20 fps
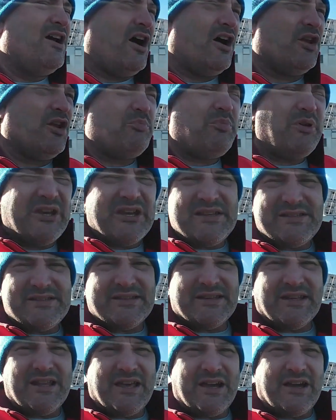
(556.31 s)
on a
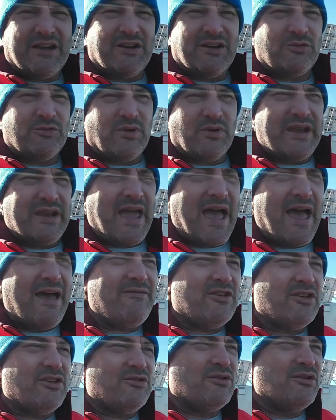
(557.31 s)
peninsula or what
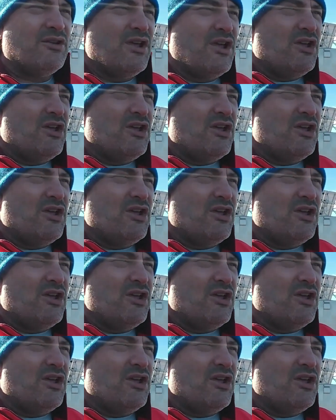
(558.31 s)
have you,